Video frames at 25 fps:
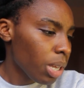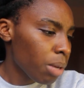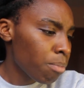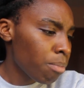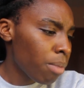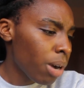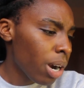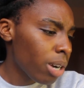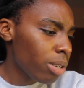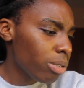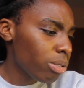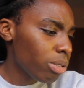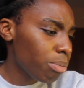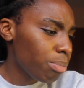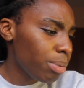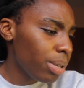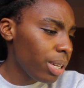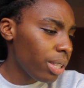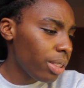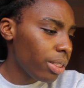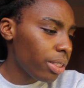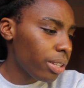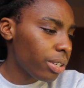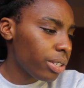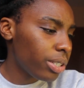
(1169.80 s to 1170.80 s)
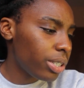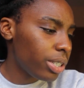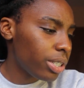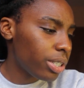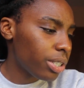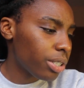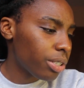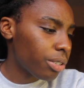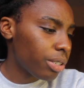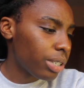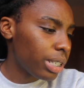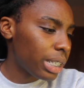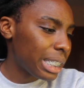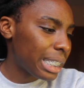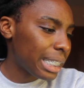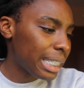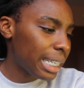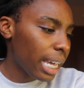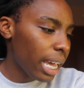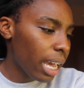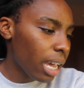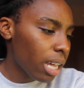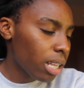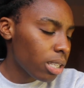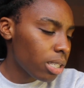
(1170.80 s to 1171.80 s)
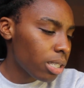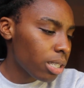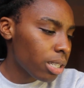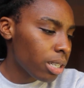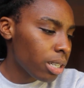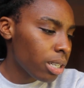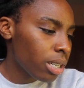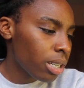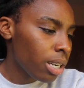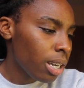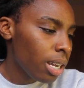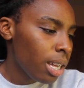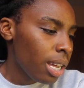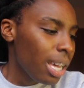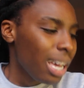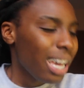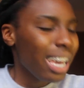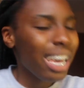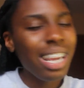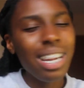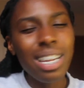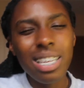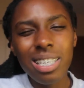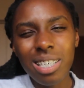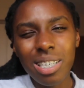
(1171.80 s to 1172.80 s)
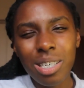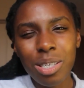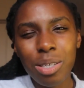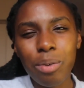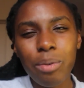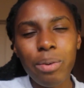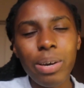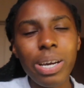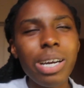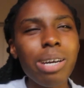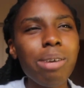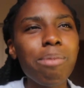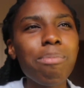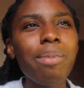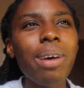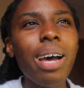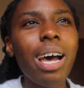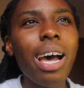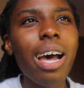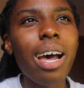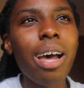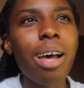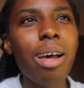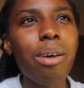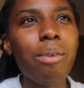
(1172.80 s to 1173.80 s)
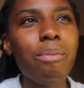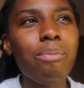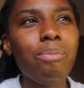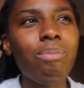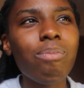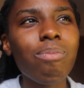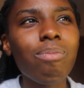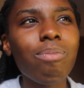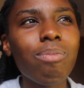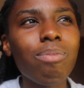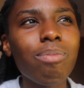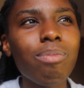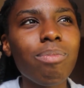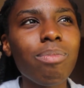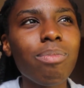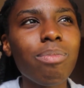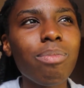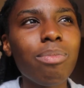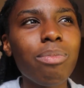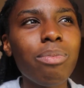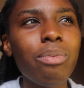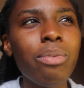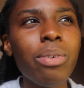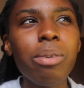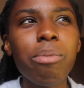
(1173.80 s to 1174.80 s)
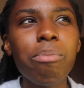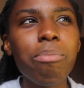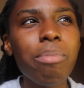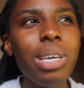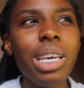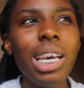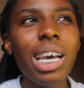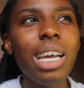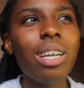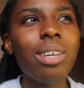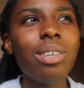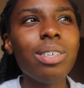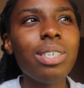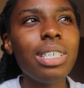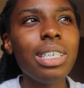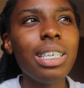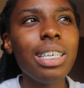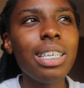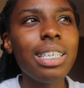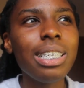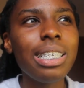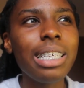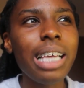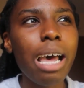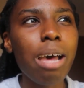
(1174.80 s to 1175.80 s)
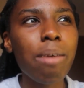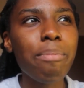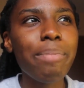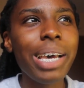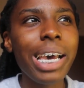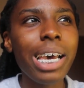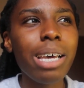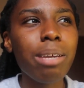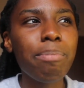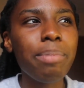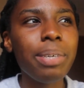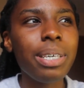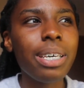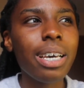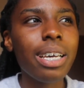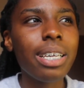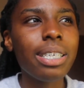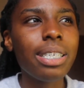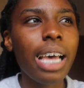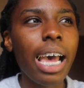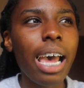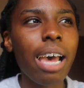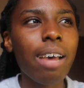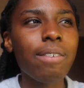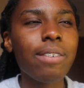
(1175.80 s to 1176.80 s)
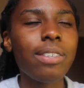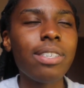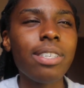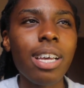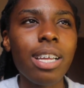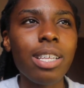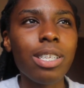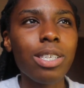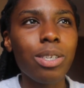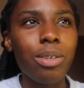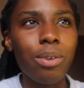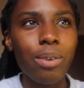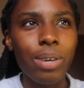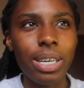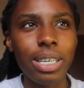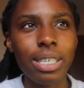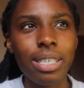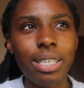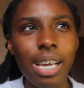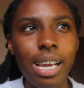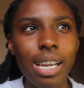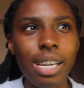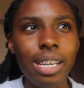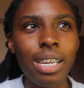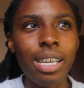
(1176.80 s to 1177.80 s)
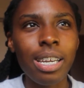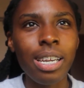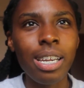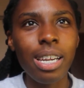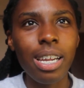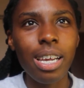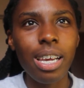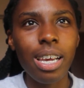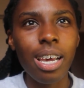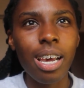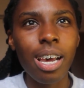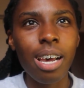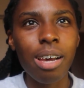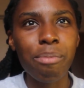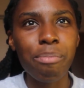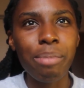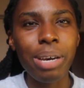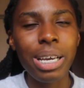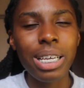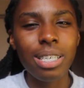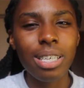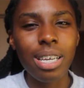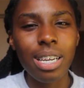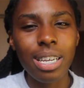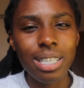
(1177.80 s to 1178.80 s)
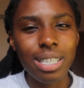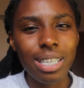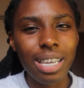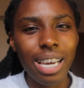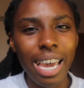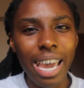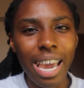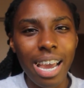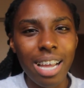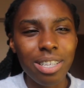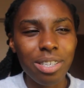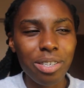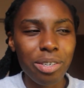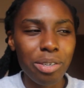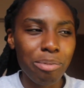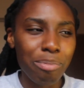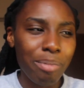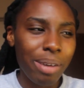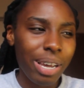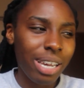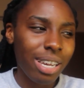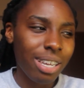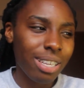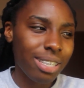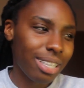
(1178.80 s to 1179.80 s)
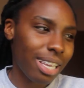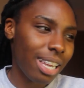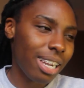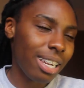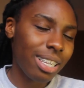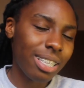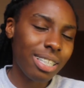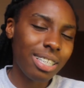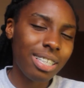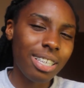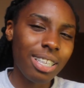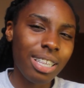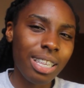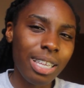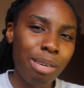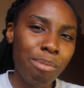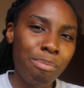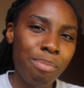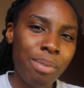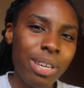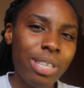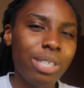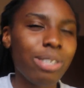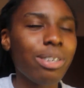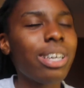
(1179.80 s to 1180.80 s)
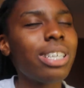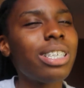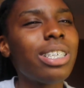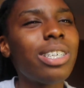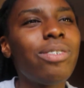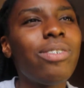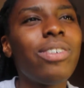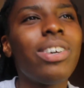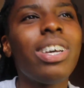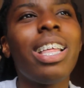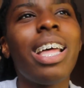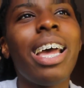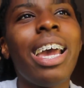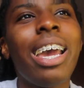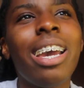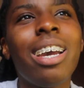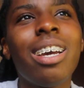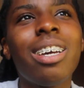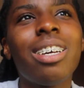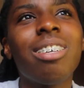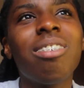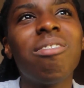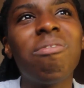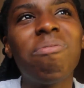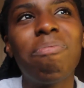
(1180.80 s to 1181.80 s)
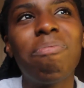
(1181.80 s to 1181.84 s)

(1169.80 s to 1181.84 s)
Mars will be in 13 degrees Cancer. It is a square. For me, I don't see it as that bad because I have Sun square ascendant. My Sun is in Cancer, my ascendant's in Libra, so I just feel like